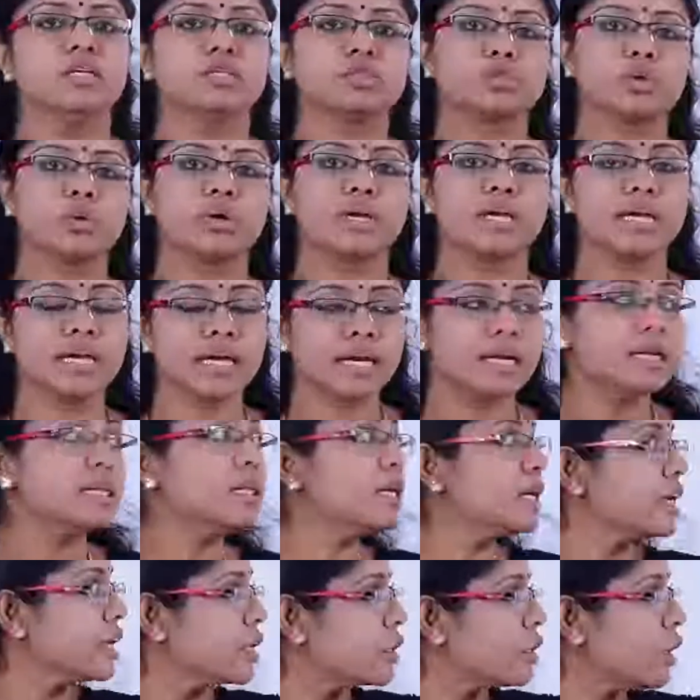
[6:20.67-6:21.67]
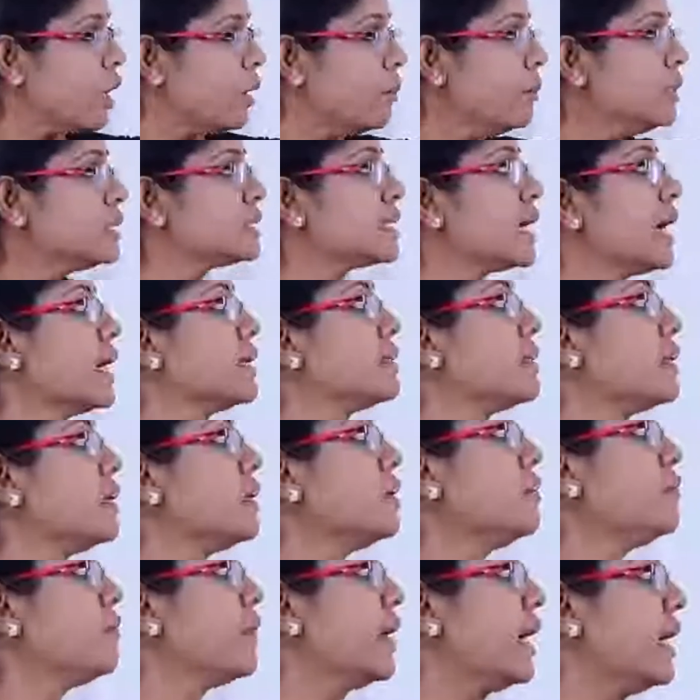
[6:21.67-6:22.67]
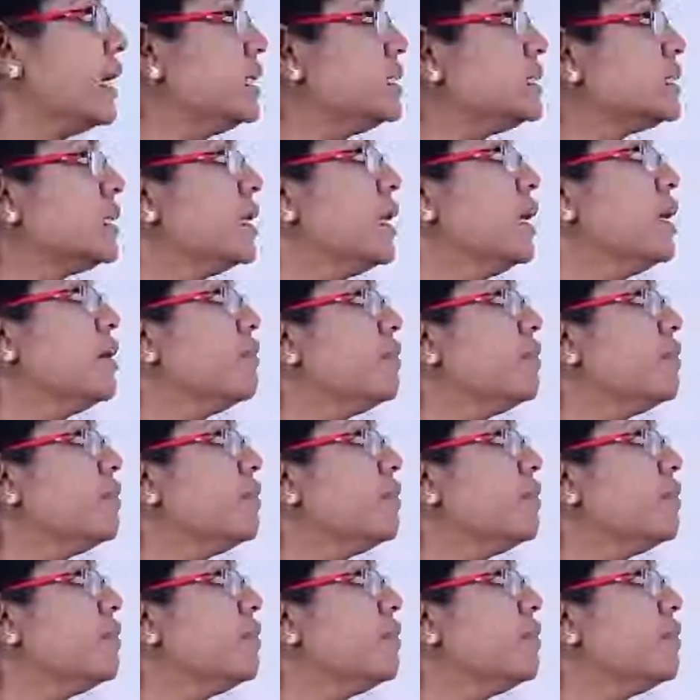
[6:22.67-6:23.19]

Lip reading: So, here in the requirement gathering phase,